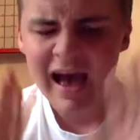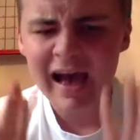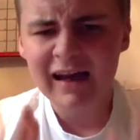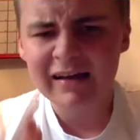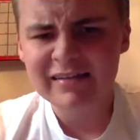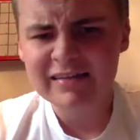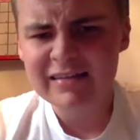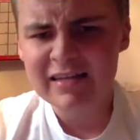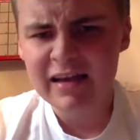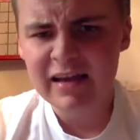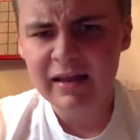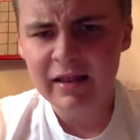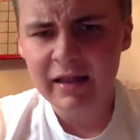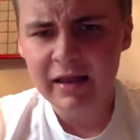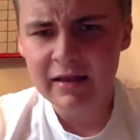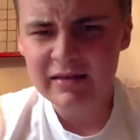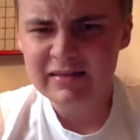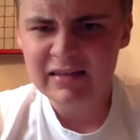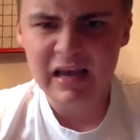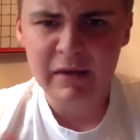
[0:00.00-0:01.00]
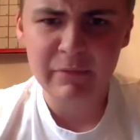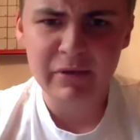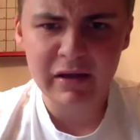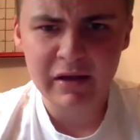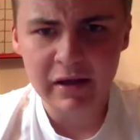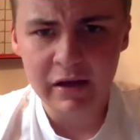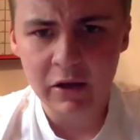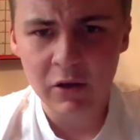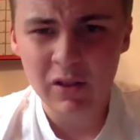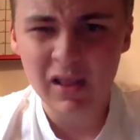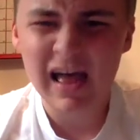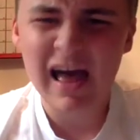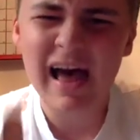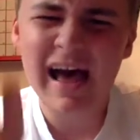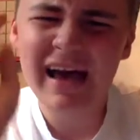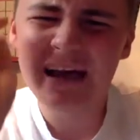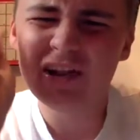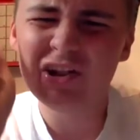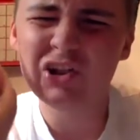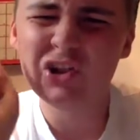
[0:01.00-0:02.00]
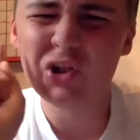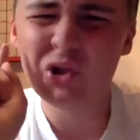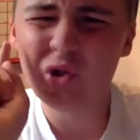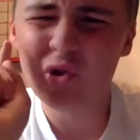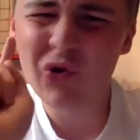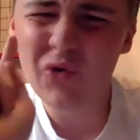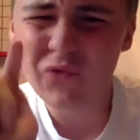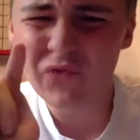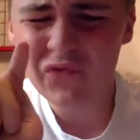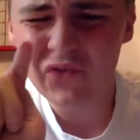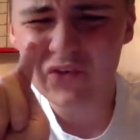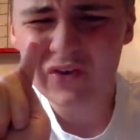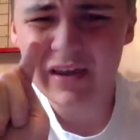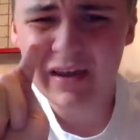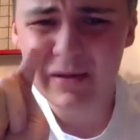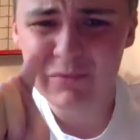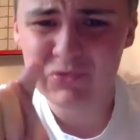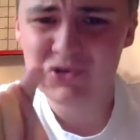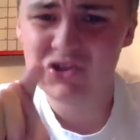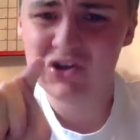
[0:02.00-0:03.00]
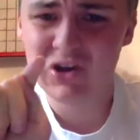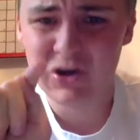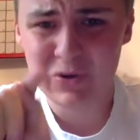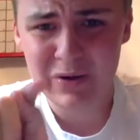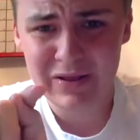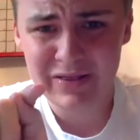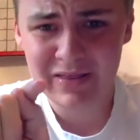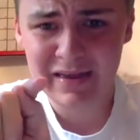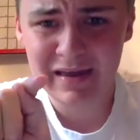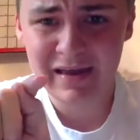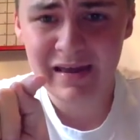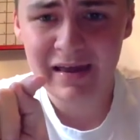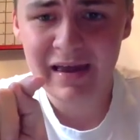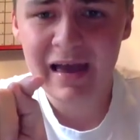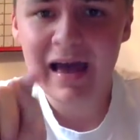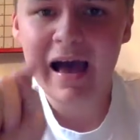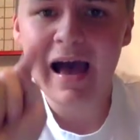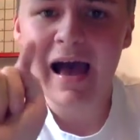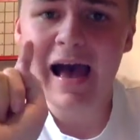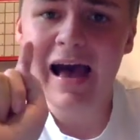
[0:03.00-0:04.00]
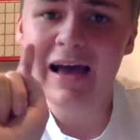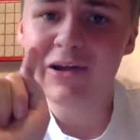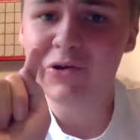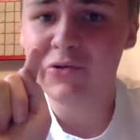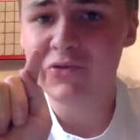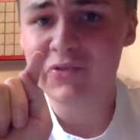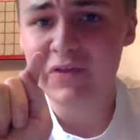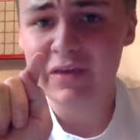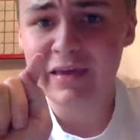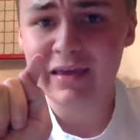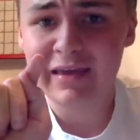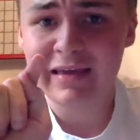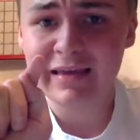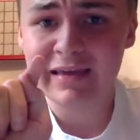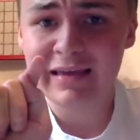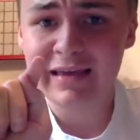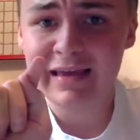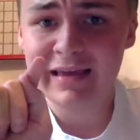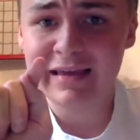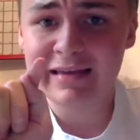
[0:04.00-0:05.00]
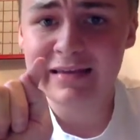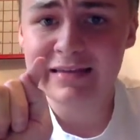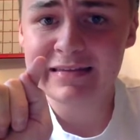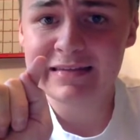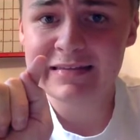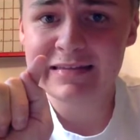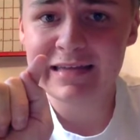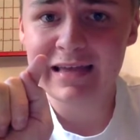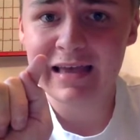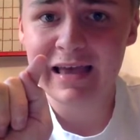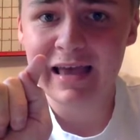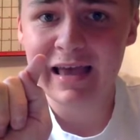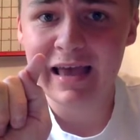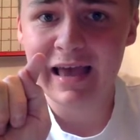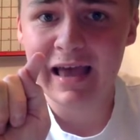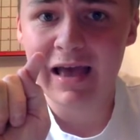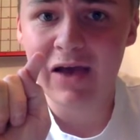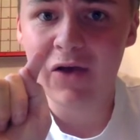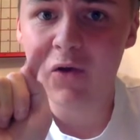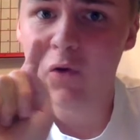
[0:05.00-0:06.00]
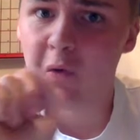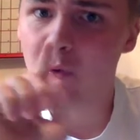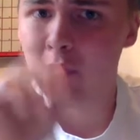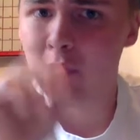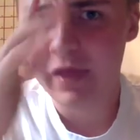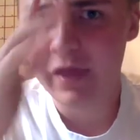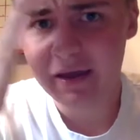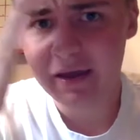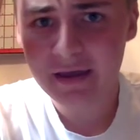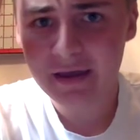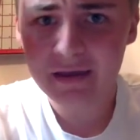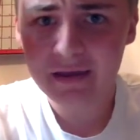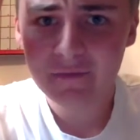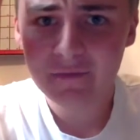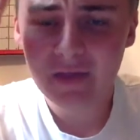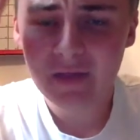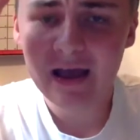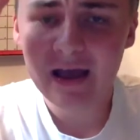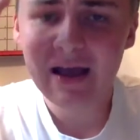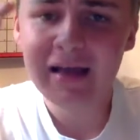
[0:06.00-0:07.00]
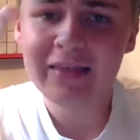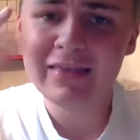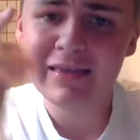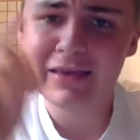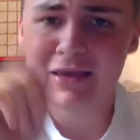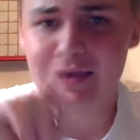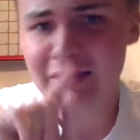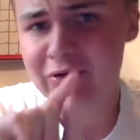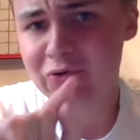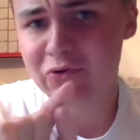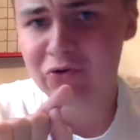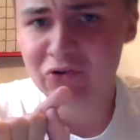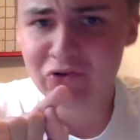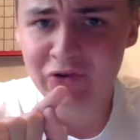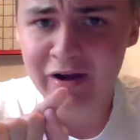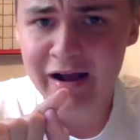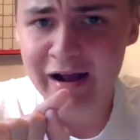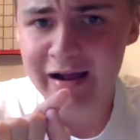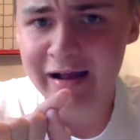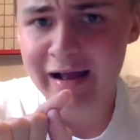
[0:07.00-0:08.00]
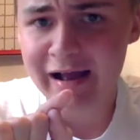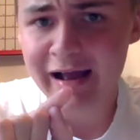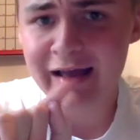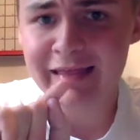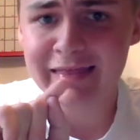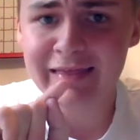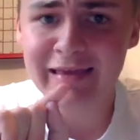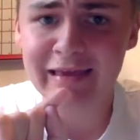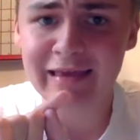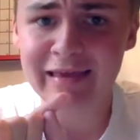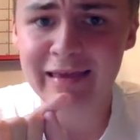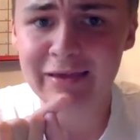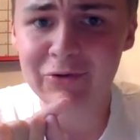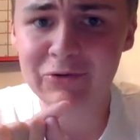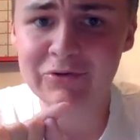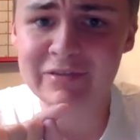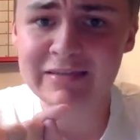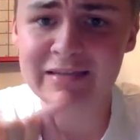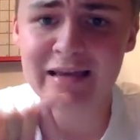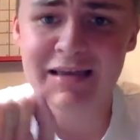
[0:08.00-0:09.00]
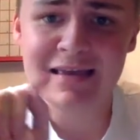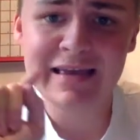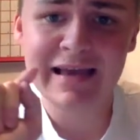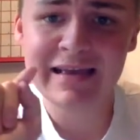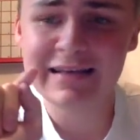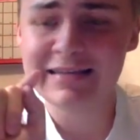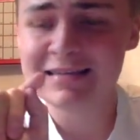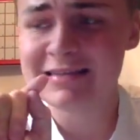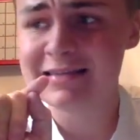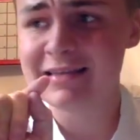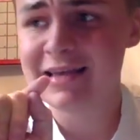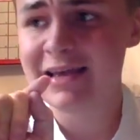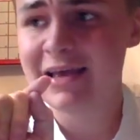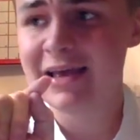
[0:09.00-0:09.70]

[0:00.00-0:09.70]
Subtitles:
I'd say, like, Simon Cowell. I'd love him to go in there. I don't think he is all there. I think he could crack. I think he could say yes.